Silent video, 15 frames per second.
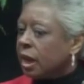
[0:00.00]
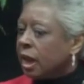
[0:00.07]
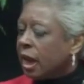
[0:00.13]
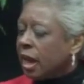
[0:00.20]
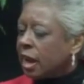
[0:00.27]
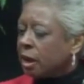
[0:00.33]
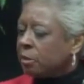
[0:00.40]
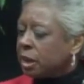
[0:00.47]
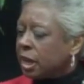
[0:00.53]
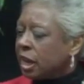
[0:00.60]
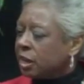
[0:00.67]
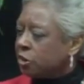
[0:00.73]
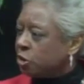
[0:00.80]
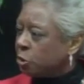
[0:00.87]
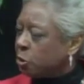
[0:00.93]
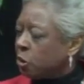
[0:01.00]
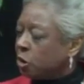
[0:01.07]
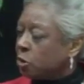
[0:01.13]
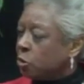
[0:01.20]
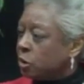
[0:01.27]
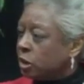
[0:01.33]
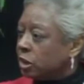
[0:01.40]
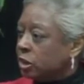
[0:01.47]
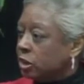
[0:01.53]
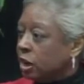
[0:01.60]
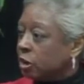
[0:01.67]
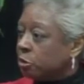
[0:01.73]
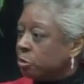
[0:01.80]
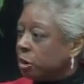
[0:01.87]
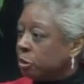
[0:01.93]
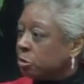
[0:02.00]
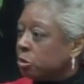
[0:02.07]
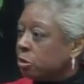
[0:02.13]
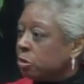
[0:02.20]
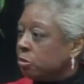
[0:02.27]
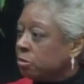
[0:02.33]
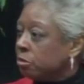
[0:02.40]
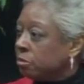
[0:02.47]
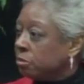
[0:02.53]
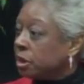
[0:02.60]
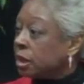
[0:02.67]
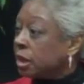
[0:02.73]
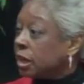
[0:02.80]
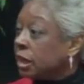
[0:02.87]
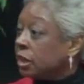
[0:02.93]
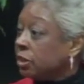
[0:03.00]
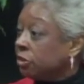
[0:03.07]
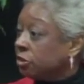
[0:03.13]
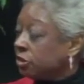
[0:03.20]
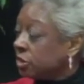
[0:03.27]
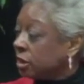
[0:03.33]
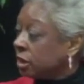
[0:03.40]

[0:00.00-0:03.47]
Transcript: And I began to work with young people, middle-aged,